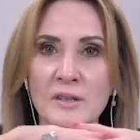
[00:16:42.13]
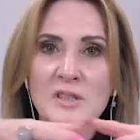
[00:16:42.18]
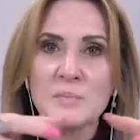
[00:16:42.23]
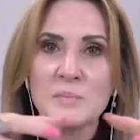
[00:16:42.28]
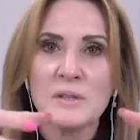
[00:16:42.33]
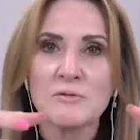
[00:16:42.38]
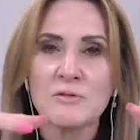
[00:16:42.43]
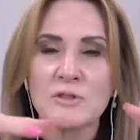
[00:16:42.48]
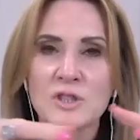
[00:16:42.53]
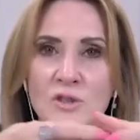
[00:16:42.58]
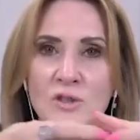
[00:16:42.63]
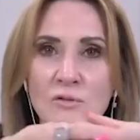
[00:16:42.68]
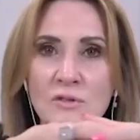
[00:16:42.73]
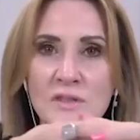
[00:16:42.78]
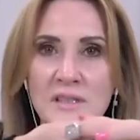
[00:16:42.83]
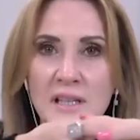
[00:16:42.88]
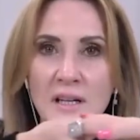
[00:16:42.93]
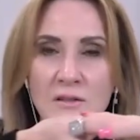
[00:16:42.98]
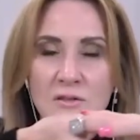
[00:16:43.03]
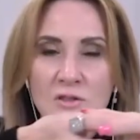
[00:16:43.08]
It's been
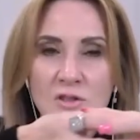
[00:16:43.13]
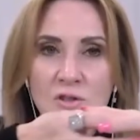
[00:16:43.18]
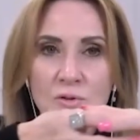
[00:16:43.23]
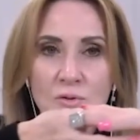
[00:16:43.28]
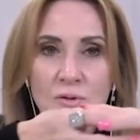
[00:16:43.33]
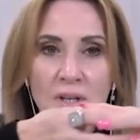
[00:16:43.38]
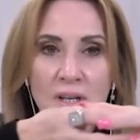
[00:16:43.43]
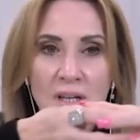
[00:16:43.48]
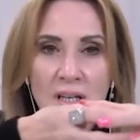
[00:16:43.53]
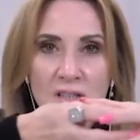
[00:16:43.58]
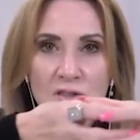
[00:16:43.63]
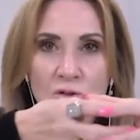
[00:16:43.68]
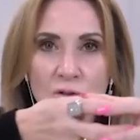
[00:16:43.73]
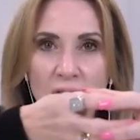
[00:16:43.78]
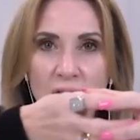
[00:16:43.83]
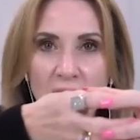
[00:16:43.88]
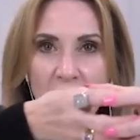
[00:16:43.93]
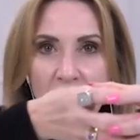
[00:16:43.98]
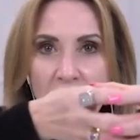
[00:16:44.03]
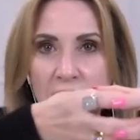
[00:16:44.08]
reduced down to
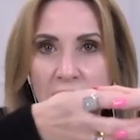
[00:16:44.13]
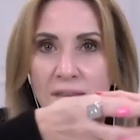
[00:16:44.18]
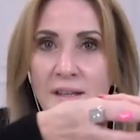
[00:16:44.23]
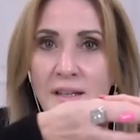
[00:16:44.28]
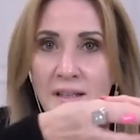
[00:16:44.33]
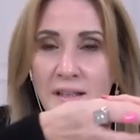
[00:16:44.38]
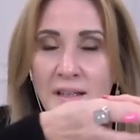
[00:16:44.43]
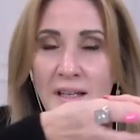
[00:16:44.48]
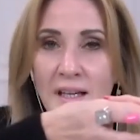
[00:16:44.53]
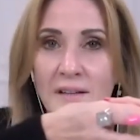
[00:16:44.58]
sort of a thing.